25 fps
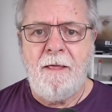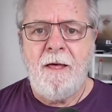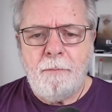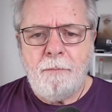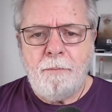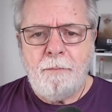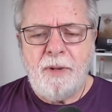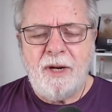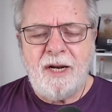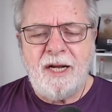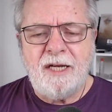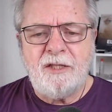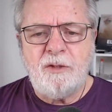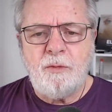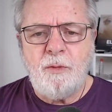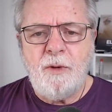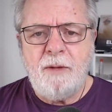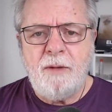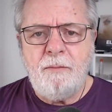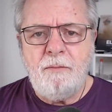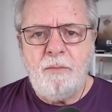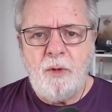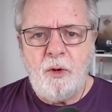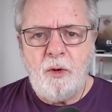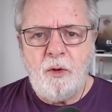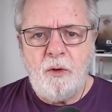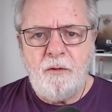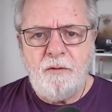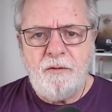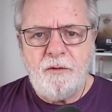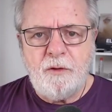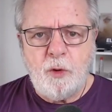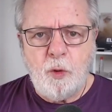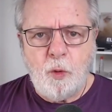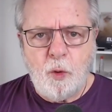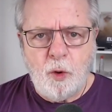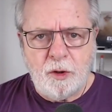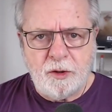But as we move
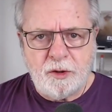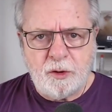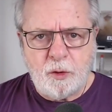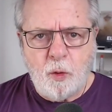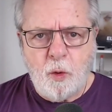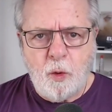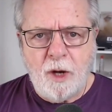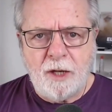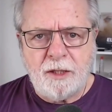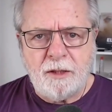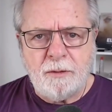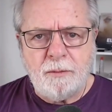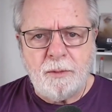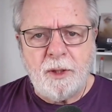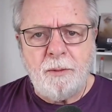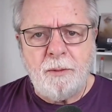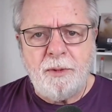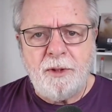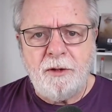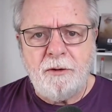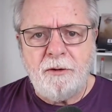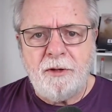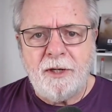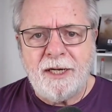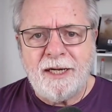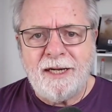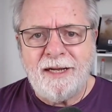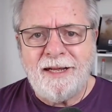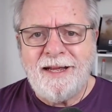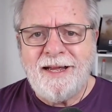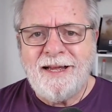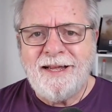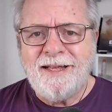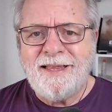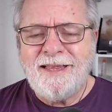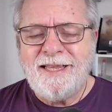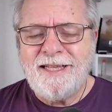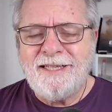towards quantum computing,
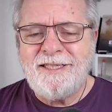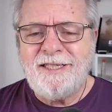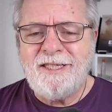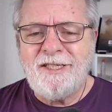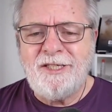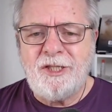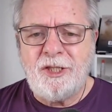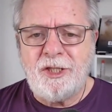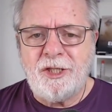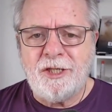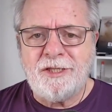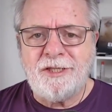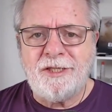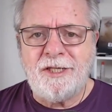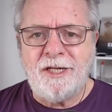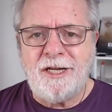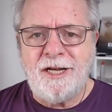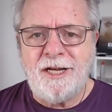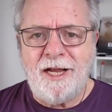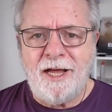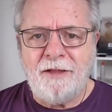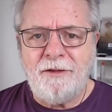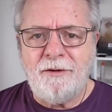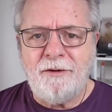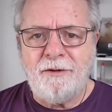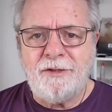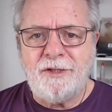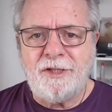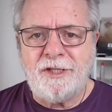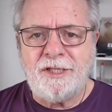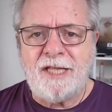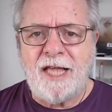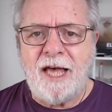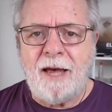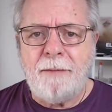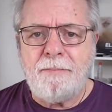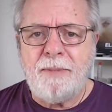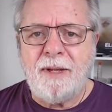this is just another
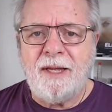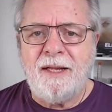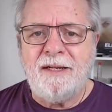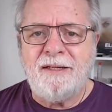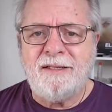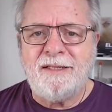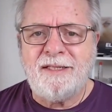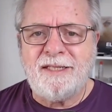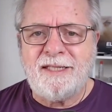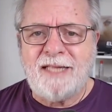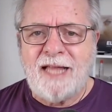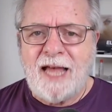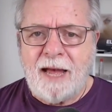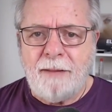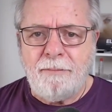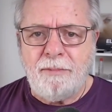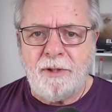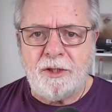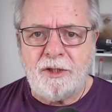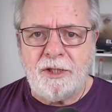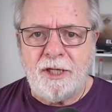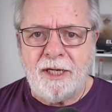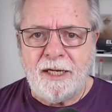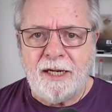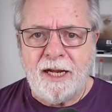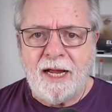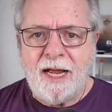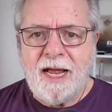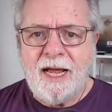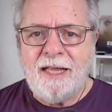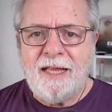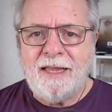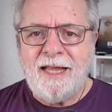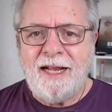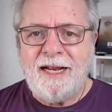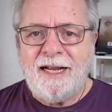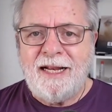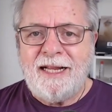step in establishing
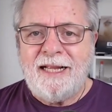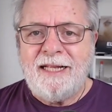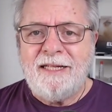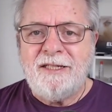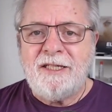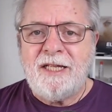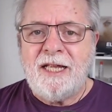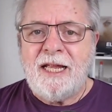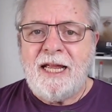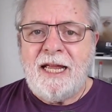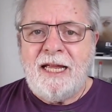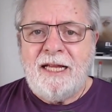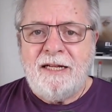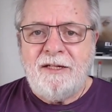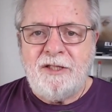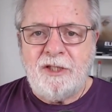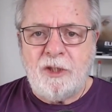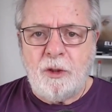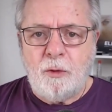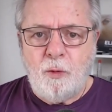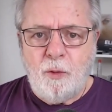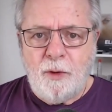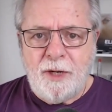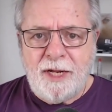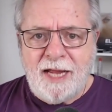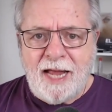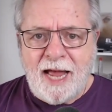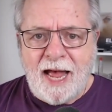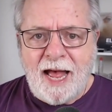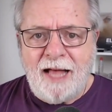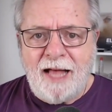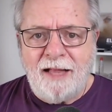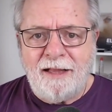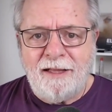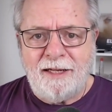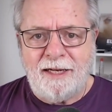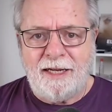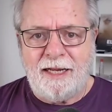that it is, is a
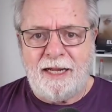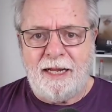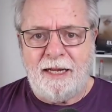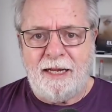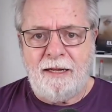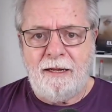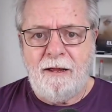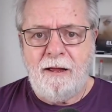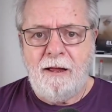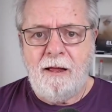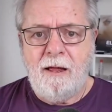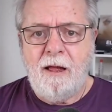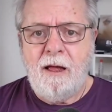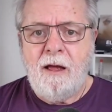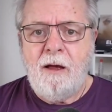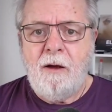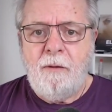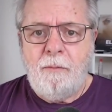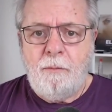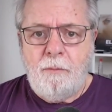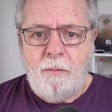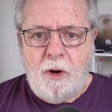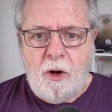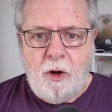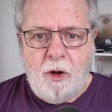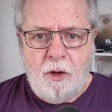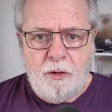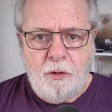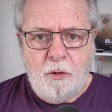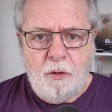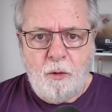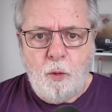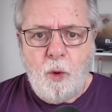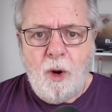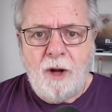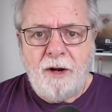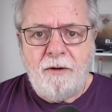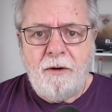reality, although
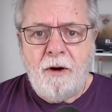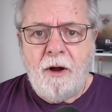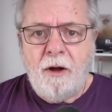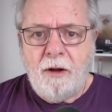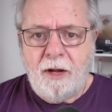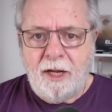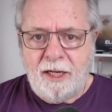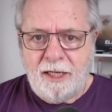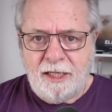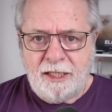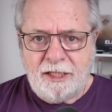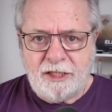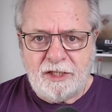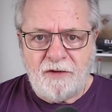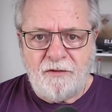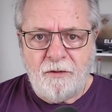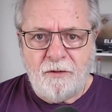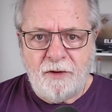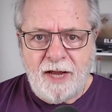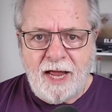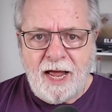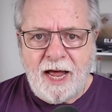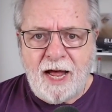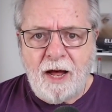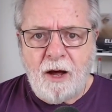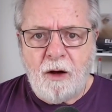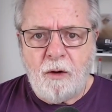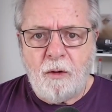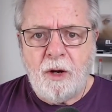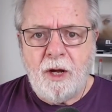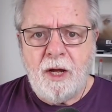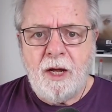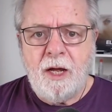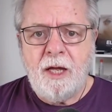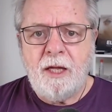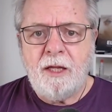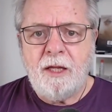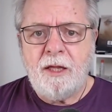one, at least for now,
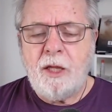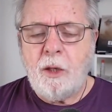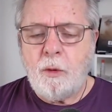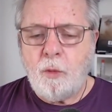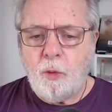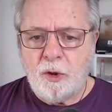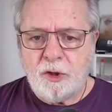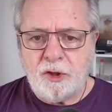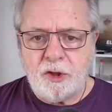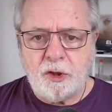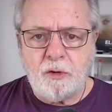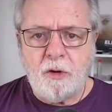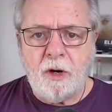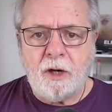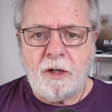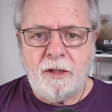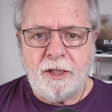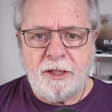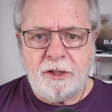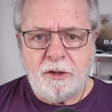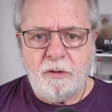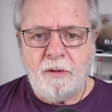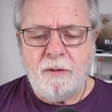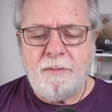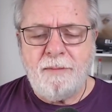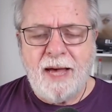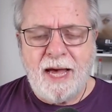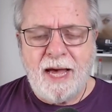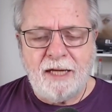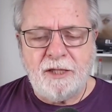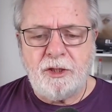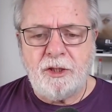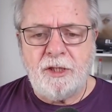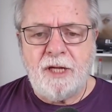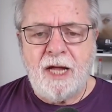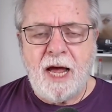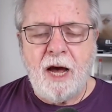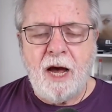that we're struggling to
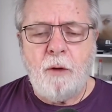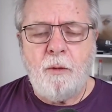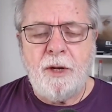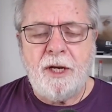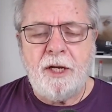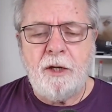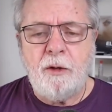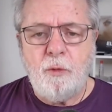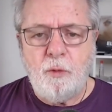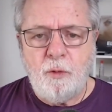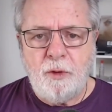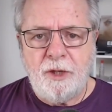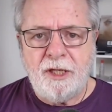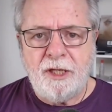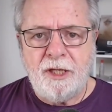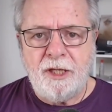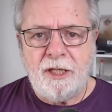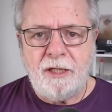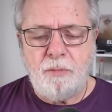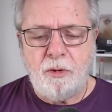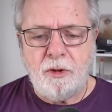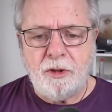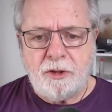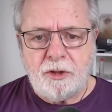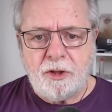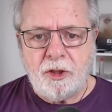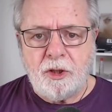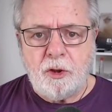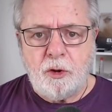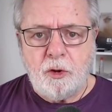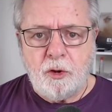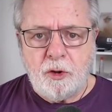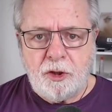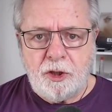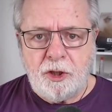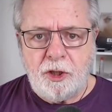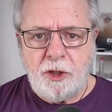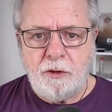imagine how we can really put to
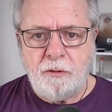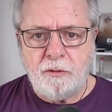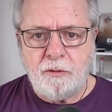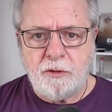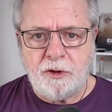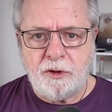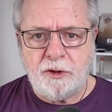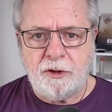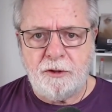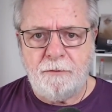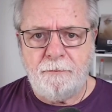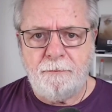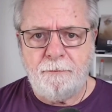good use.